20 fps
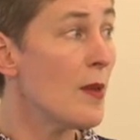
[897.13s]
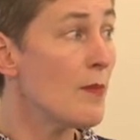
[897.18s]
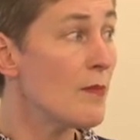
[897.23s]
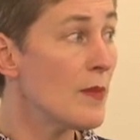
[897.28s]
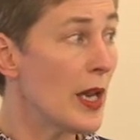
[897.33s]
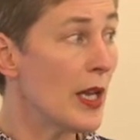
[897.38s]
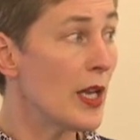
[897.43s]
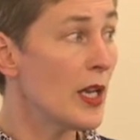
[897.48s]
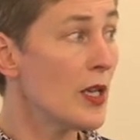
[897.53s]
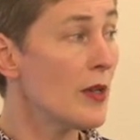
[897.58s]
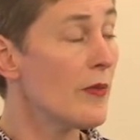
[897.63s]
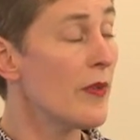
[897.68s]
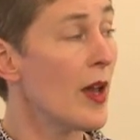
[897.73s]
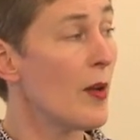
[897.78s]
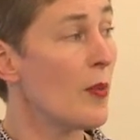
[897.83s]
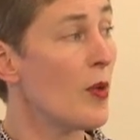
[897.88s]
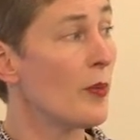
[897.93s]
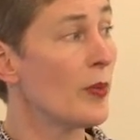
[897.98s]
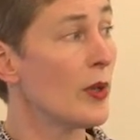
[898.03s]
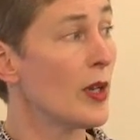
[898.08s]
Many of
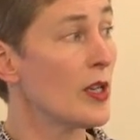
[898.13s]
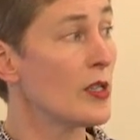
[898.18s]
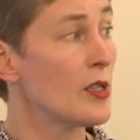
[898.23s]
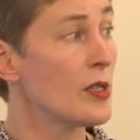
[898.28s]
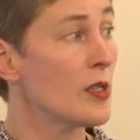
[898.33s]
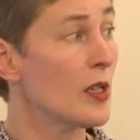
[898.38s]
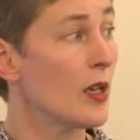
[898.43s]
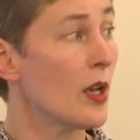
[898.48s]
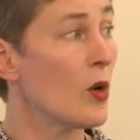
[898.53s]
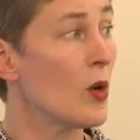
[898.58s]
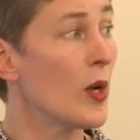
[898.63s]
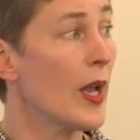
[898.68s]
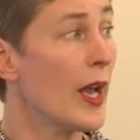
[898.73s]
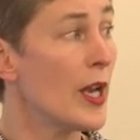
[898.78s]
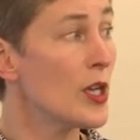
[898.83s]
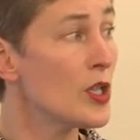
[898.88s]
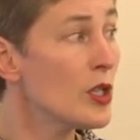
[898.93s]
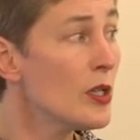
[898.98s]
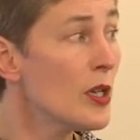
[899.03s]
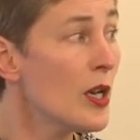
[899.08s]
our populations are
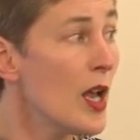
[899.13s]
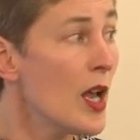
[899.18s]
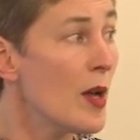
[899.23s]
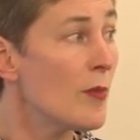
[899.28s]
Caucasian,